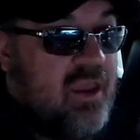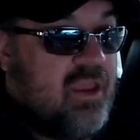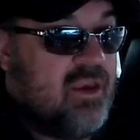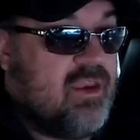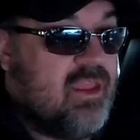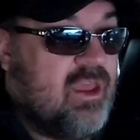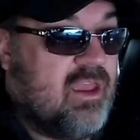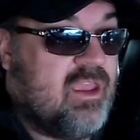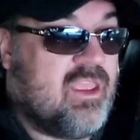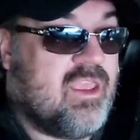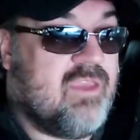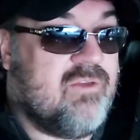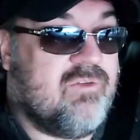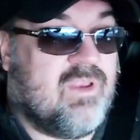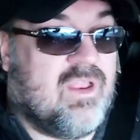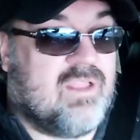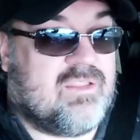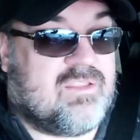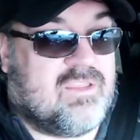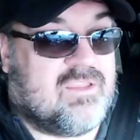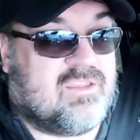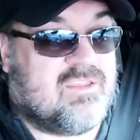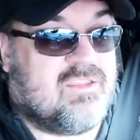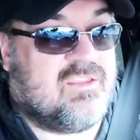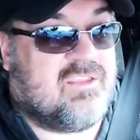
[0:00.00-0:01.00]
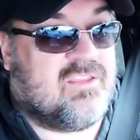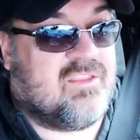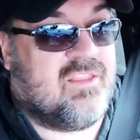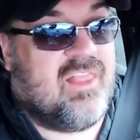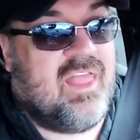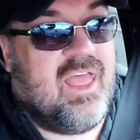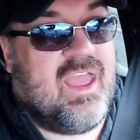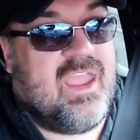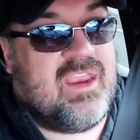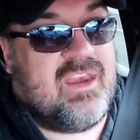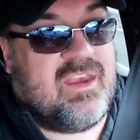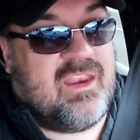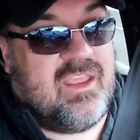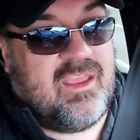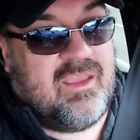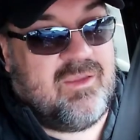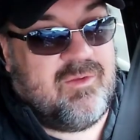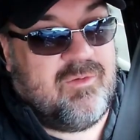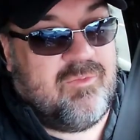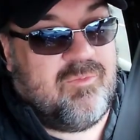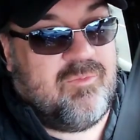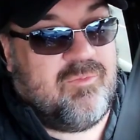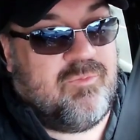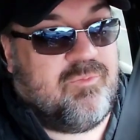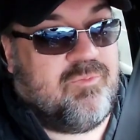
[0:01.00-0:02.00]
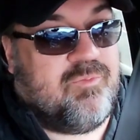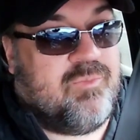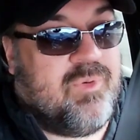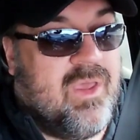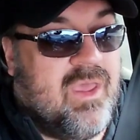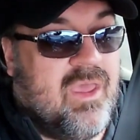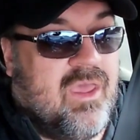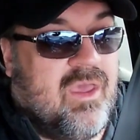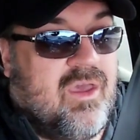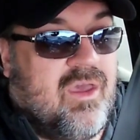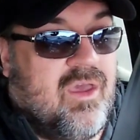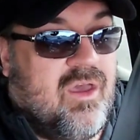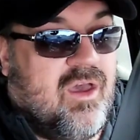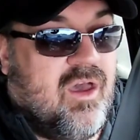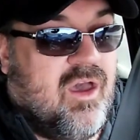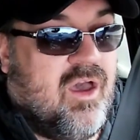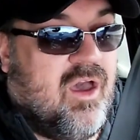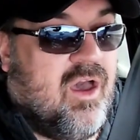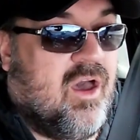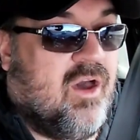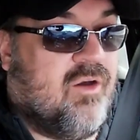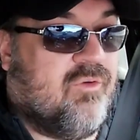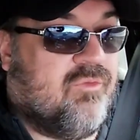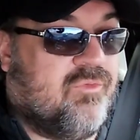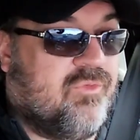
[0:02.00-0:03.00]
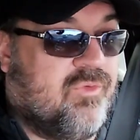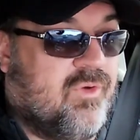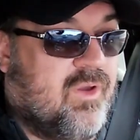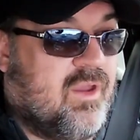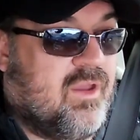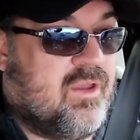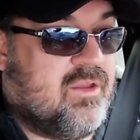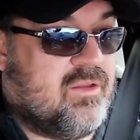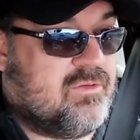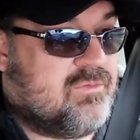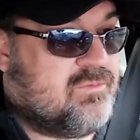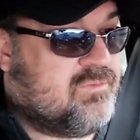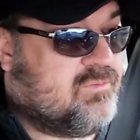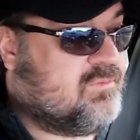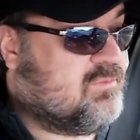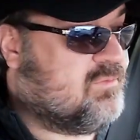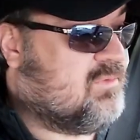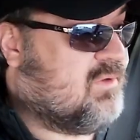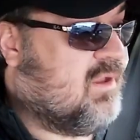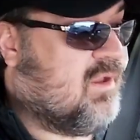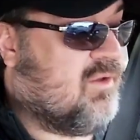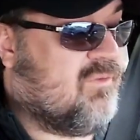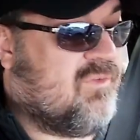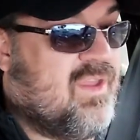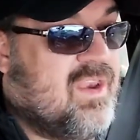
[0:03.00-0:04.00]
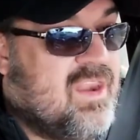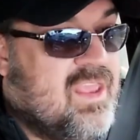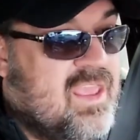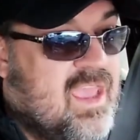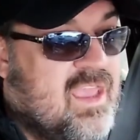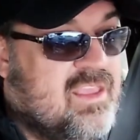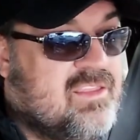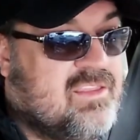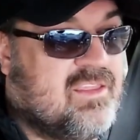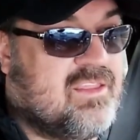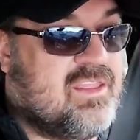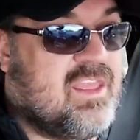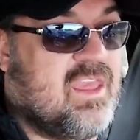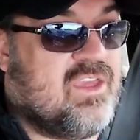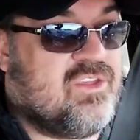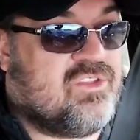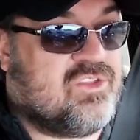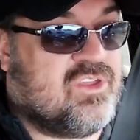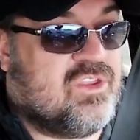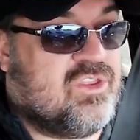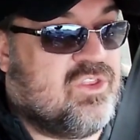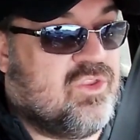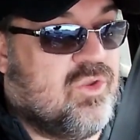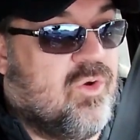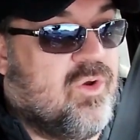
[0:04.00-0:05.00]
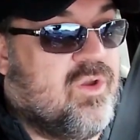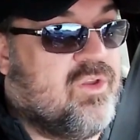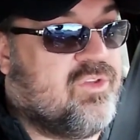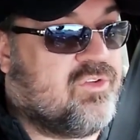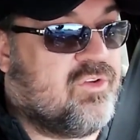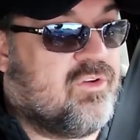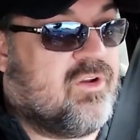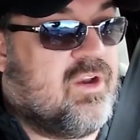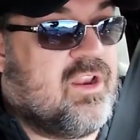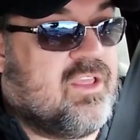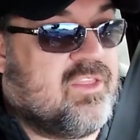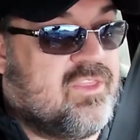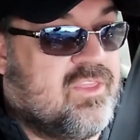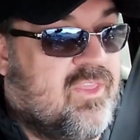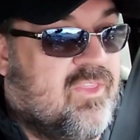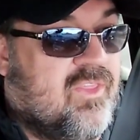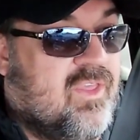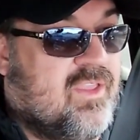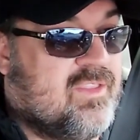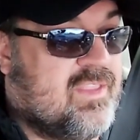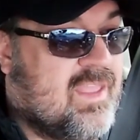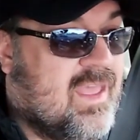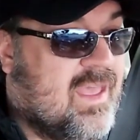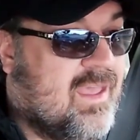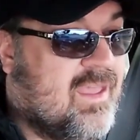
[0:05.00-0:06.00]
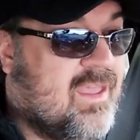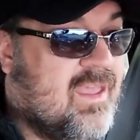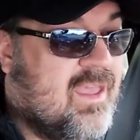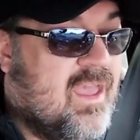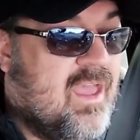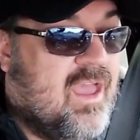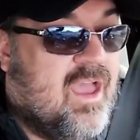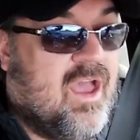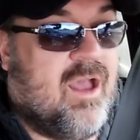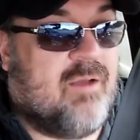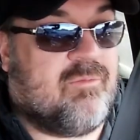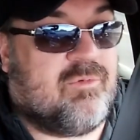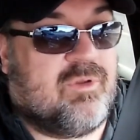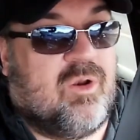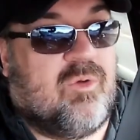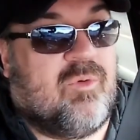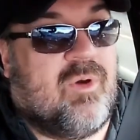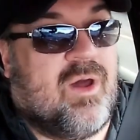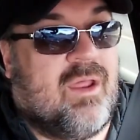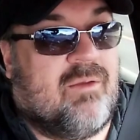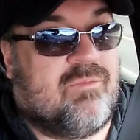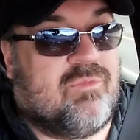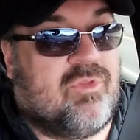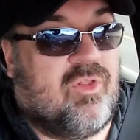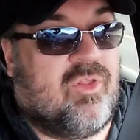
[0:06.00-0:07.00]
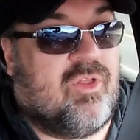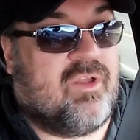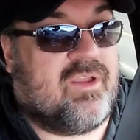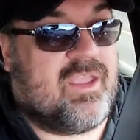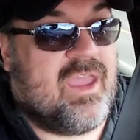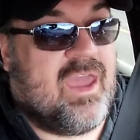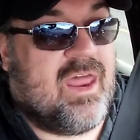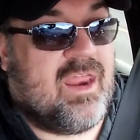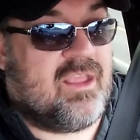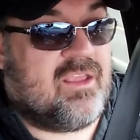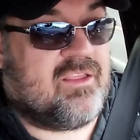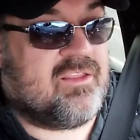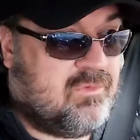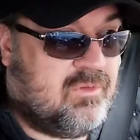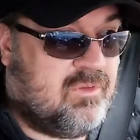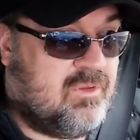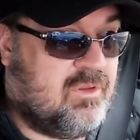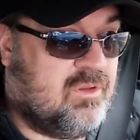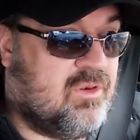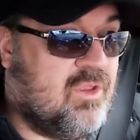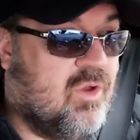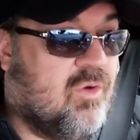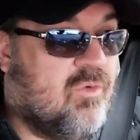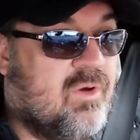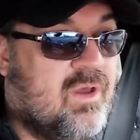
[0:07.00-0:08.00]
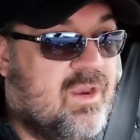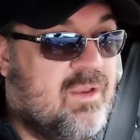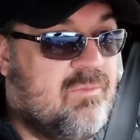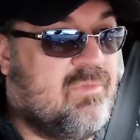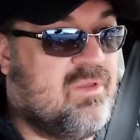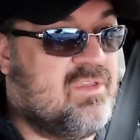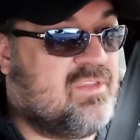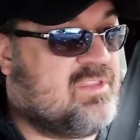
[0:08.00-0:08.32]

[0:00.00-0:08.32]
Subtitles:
And even at the slight bit of any hesitation, noise, or anything like that, I'm going to want them to look at it. You don't want to